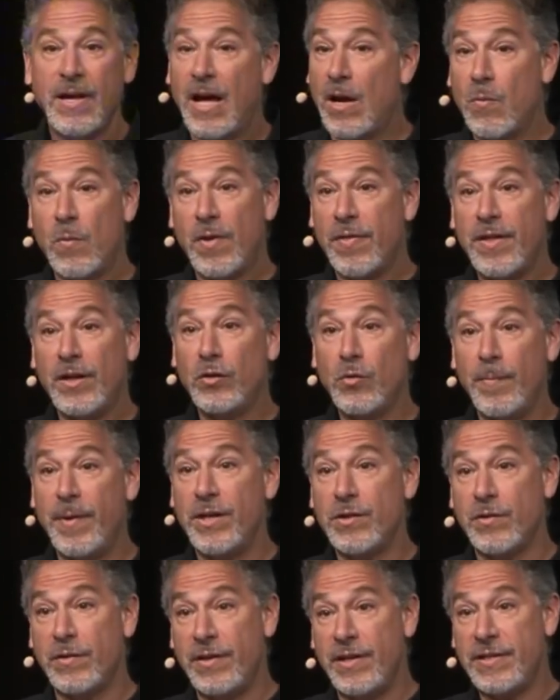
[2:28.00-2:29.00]
And one thing to
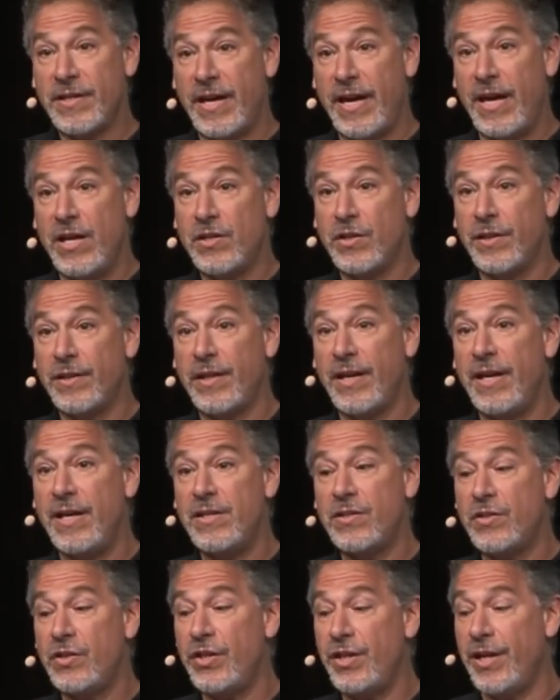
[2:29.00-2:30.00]
mention, this agent
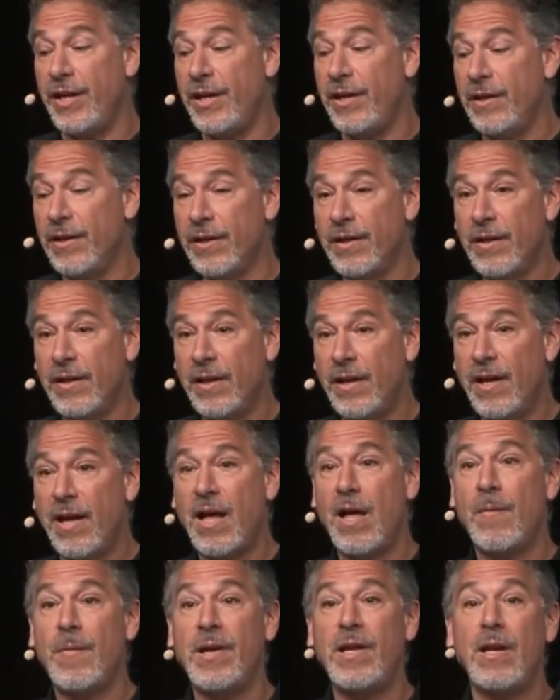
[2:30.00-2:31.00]
is GA,
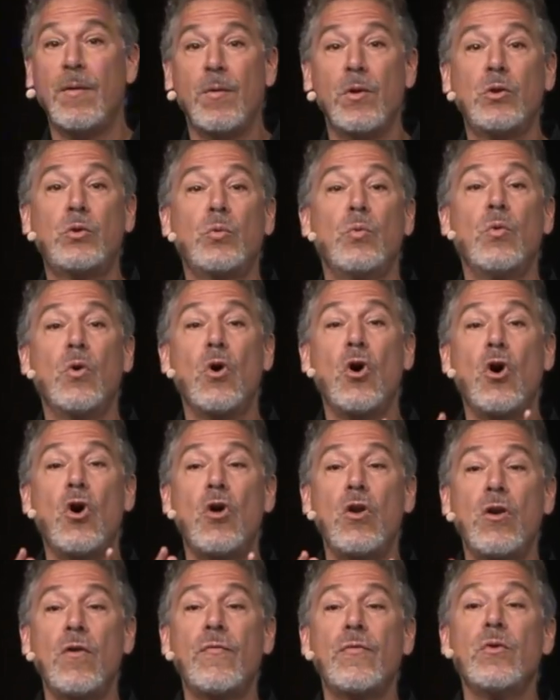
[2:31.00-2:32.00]
available to
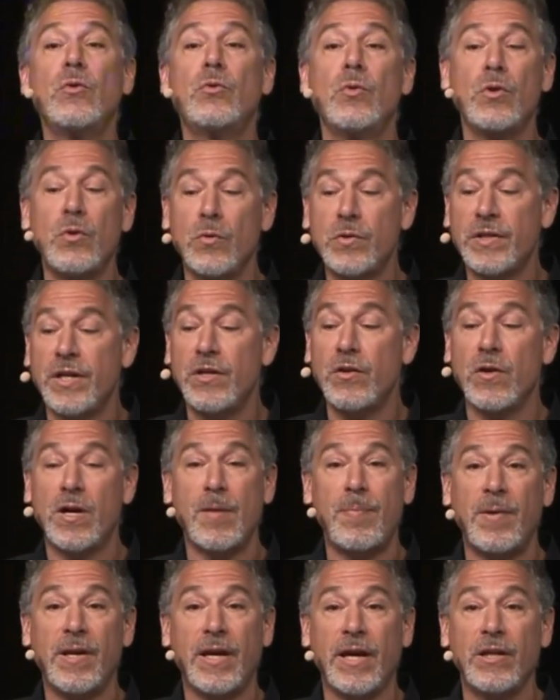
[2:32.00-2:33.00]
all of you to use in
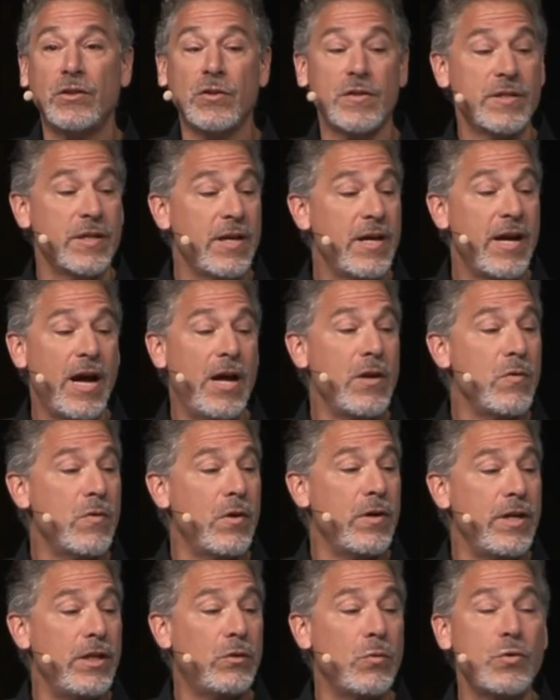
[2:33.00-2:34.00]
your applications, and you
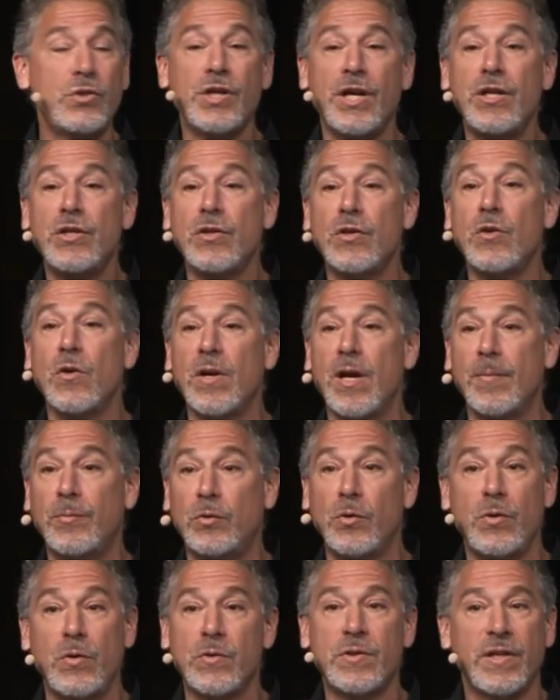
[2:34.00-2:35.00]
don't need to change your
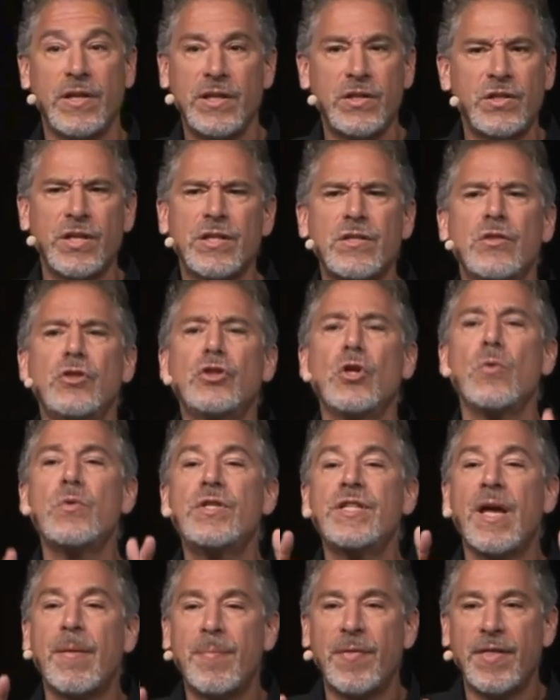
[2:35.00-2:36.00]
app to use it. It just
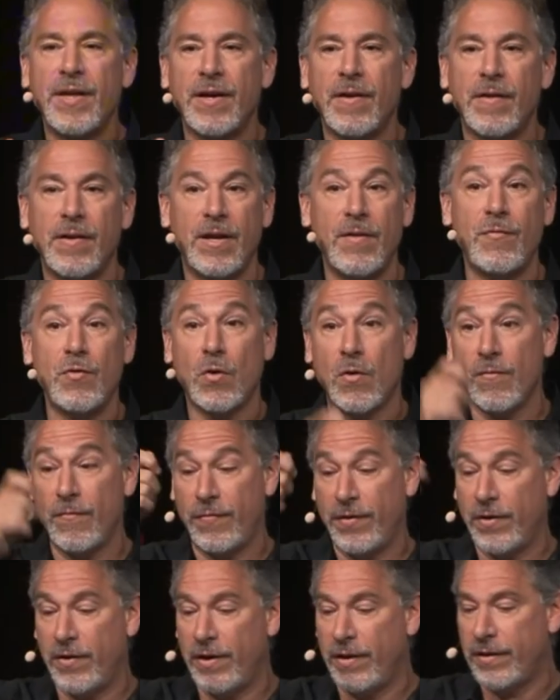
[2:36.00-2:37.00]
shows up there if you
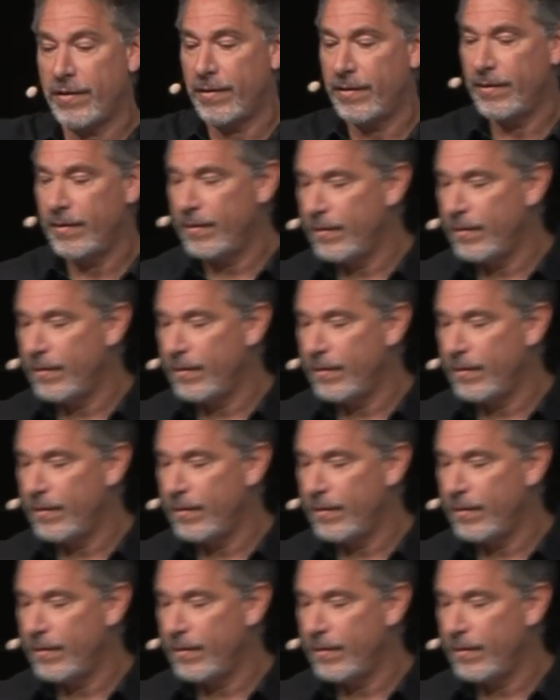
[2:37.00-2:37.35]
configure it